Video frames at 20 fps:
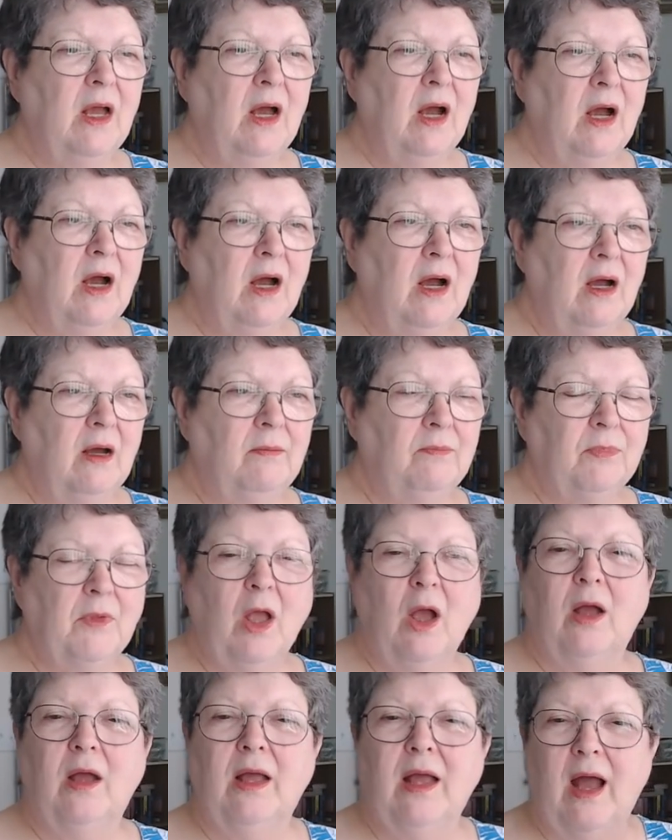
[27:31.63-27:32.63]
Um,
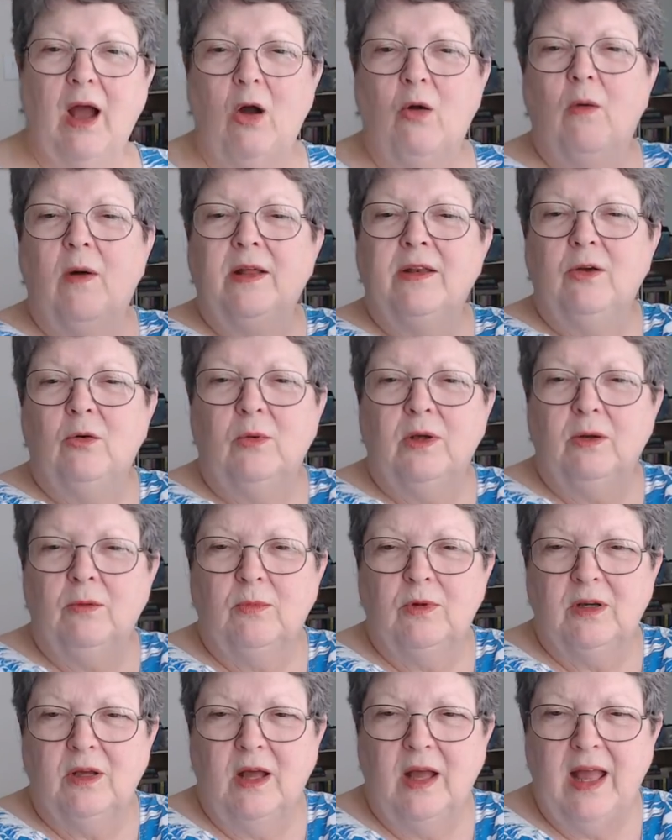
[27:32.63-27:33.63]
oh, I know what it
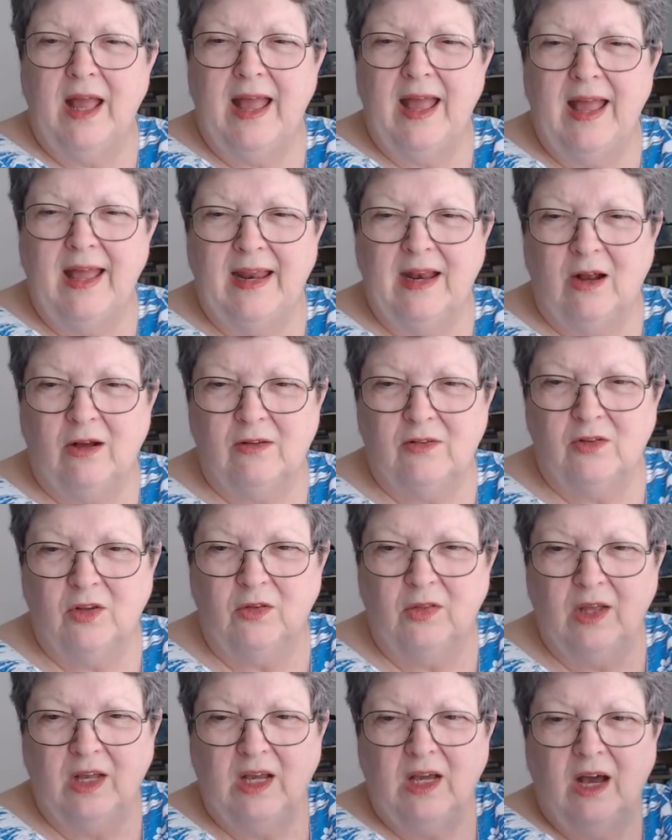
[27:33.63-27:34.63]
was. It also,
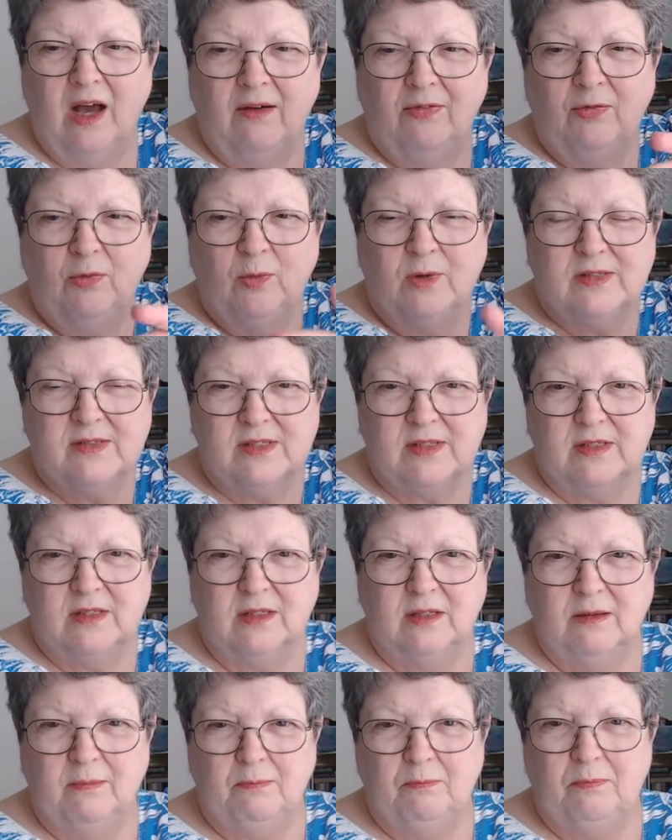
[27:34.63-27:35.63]
the cuff wasn't
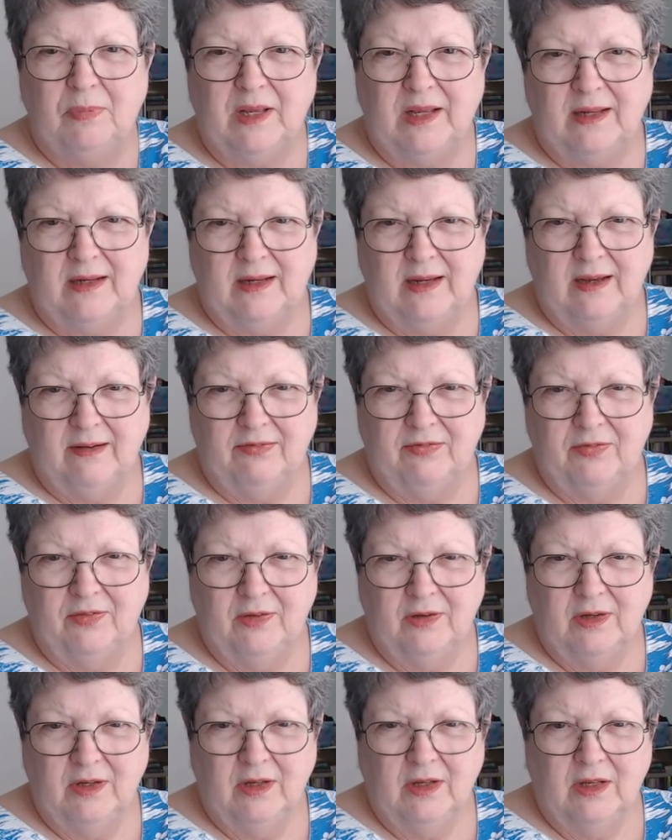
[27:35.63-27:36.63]
big enough.
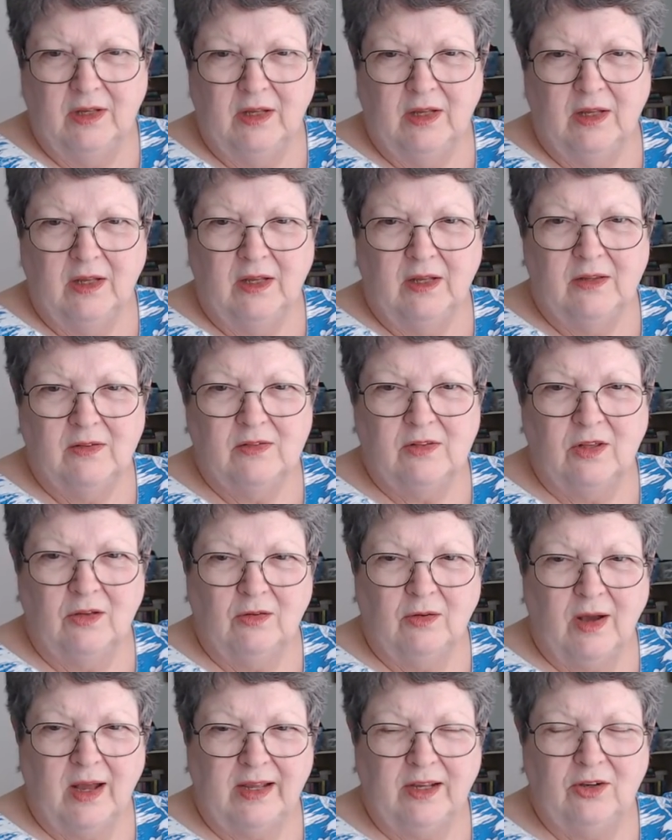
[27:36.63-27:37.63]
So
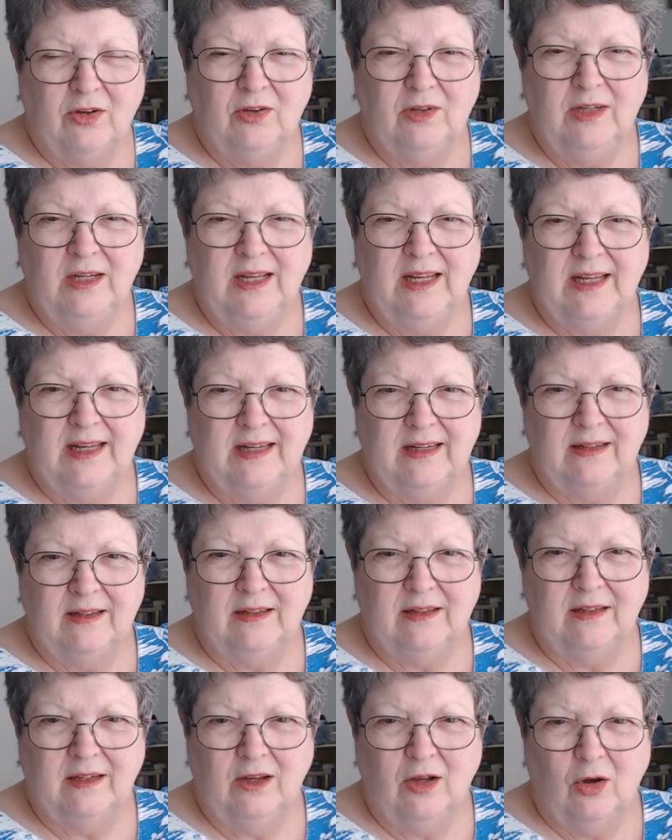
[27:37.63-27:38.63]
I couldn't get it
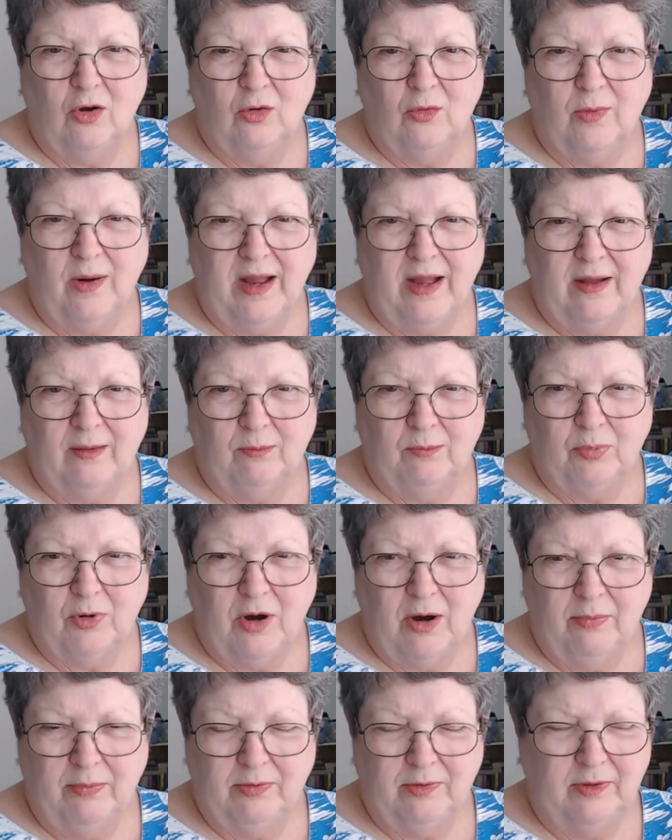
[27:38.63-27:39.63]
to go around
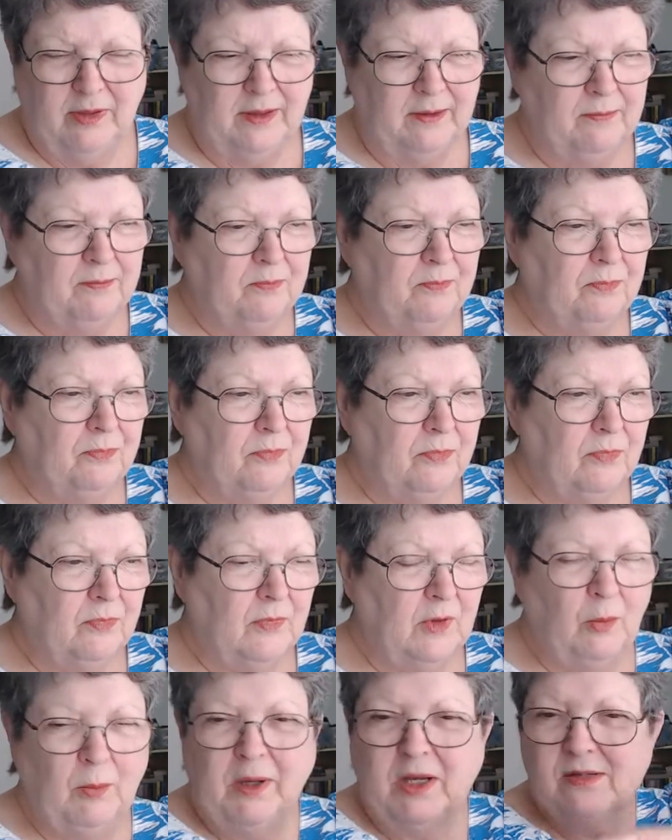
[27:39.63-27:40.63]
properly
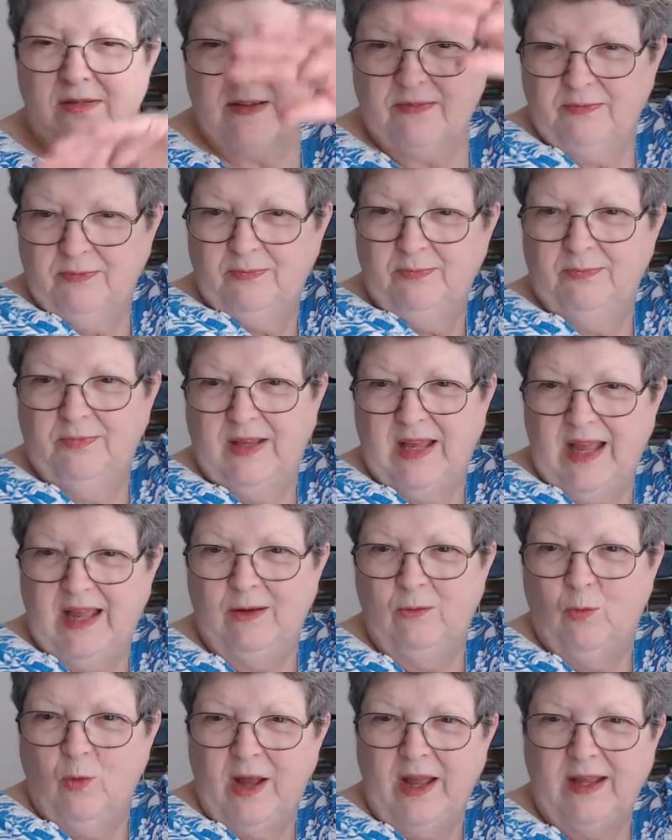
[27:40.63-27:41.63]
because I've
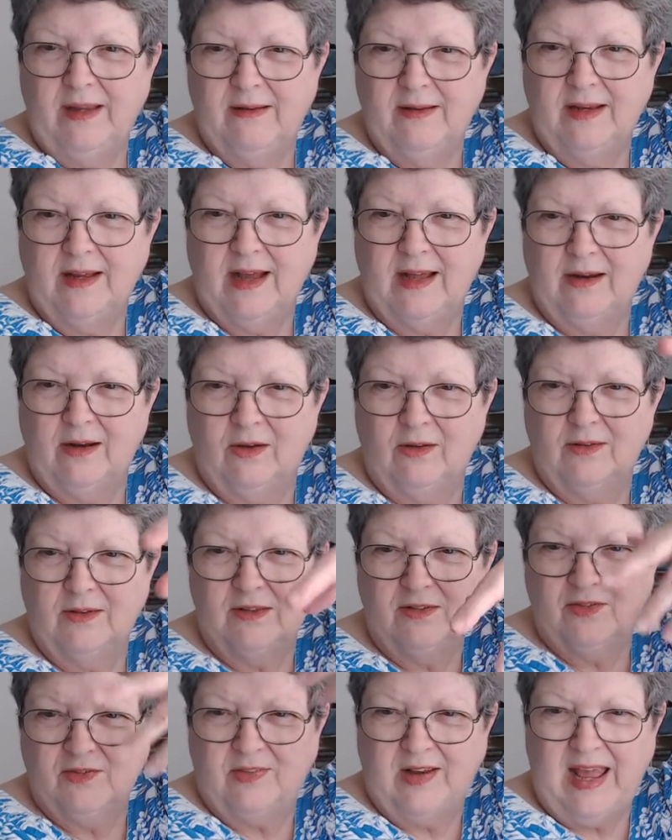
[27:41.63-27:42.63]
gained weight and got all
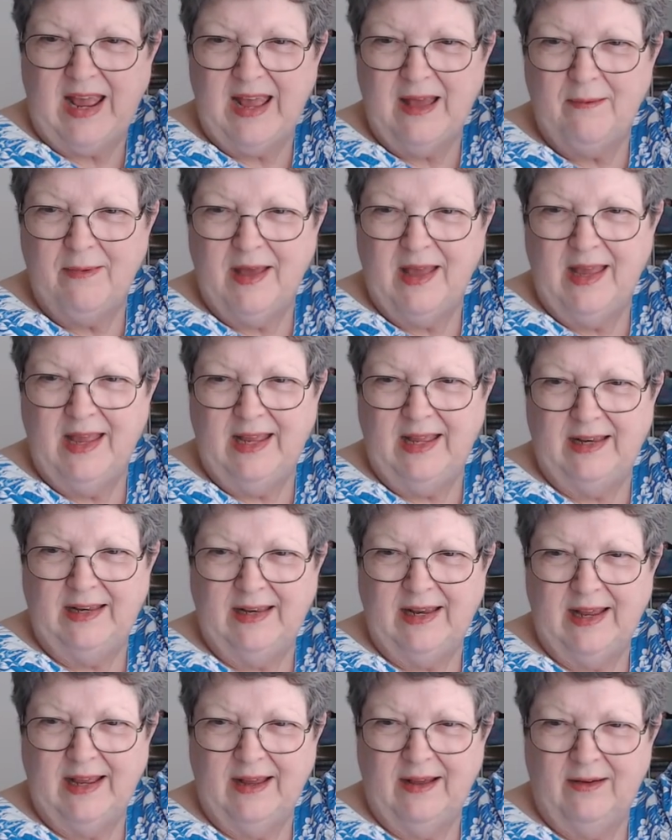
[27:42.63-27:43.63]
this flap hanging
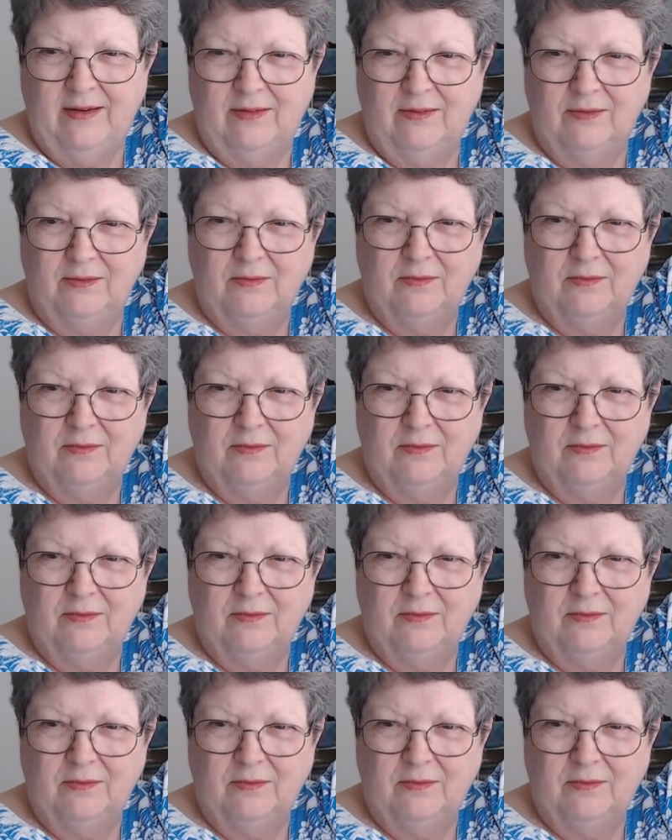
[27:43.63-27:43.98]
down.